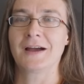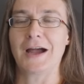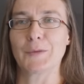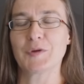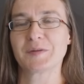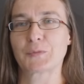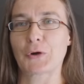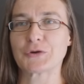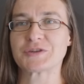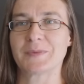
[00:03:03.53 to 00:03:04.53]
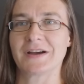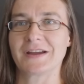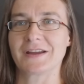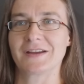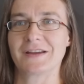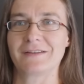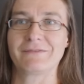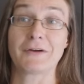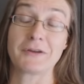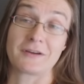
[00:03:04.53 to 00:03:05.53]
I was approached by a
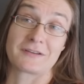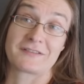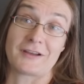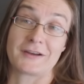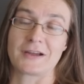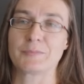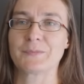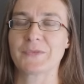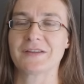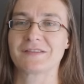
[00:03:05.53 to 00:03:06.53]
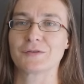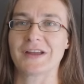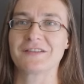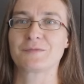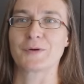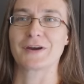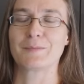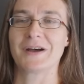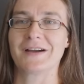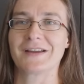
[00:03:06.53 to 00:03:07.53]
very young startup, and so that's where
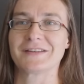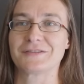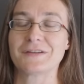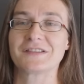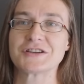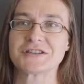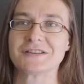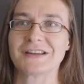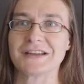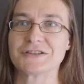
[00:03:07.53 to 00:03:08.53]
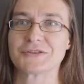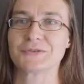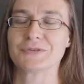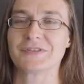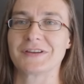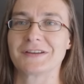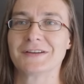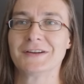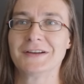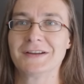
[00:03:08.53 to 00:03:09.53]
my transition into the
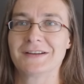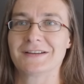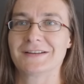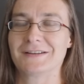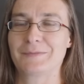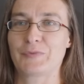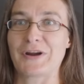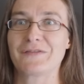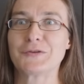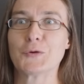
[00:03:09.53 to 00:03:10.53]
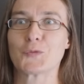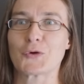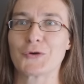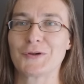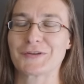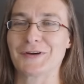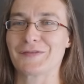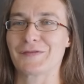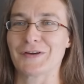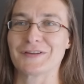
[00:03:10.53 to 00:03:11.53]
uh, brave new world
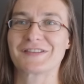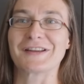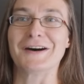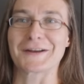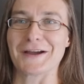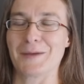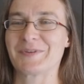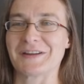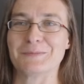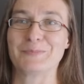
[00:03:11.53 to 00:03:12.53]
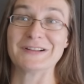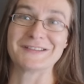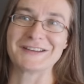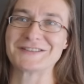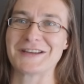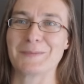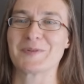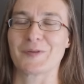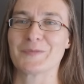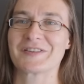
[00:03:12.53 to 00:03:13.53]
of uh, startups and building
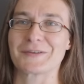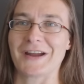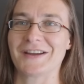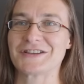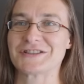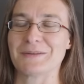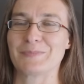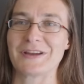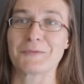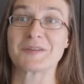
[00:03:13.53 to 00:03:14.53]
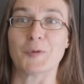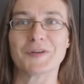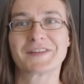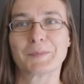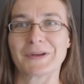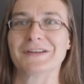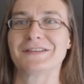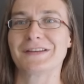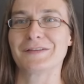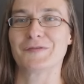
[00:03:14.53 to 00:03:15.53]
teams from scratch and being
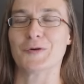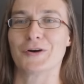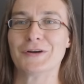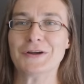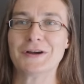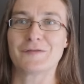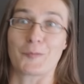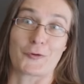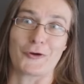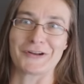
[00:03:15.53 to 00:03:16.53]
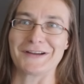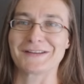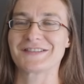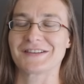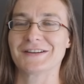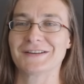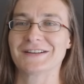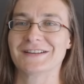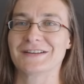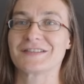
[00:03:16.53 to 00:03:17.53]
responsibility for, for products uh,
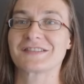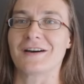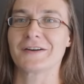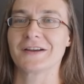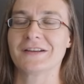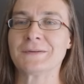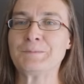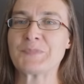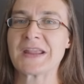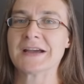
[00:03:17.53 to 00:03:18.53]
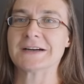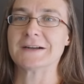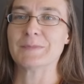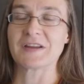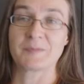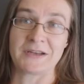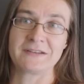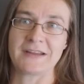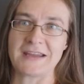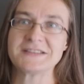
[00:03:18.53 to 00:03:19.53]
uh, started. Um, I
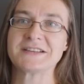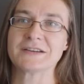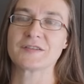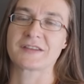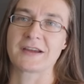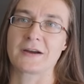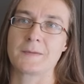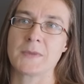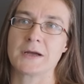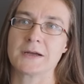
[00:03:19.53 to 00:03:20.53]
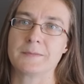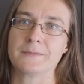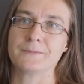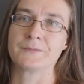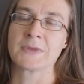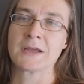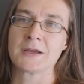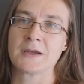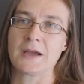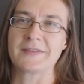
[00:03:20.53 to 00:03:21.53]
spent eight years there. Um,
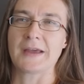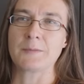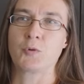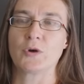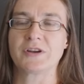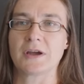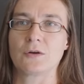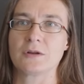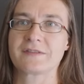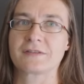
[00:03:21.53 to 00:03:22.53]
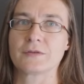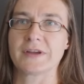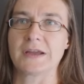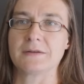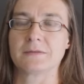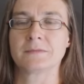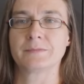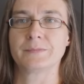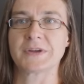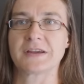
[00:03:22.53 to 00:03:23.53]
at that point, I also then
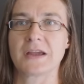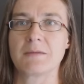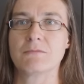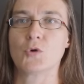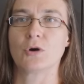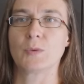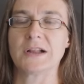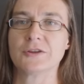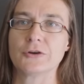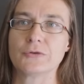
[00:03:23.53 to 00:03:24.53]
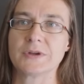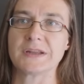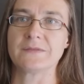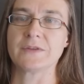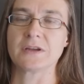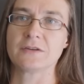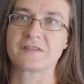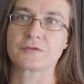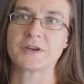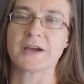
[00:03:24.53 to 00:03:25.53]
became more well-known in the
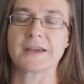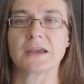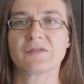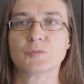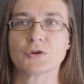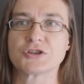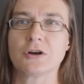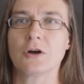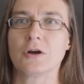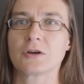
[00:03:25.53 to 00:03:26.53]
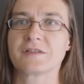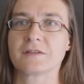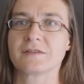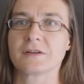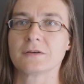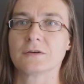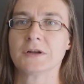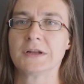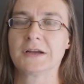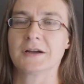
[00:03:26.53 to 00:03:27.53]
industry. I gave more talks, so
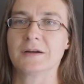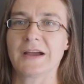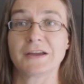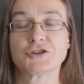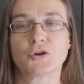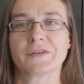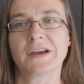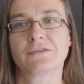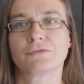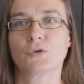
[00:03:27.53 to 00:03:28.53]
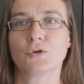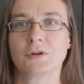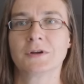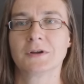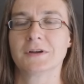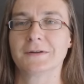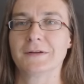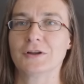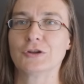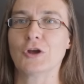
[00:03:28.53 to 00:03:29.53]
uh, I enjoy that role
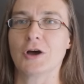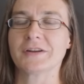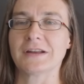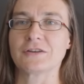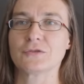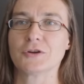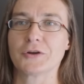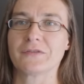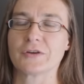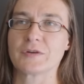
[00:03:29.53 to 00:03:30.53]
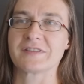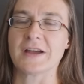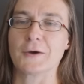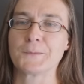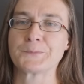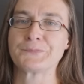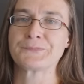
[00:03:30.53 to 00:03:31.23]
uh, a lot, and I do a lot of those now.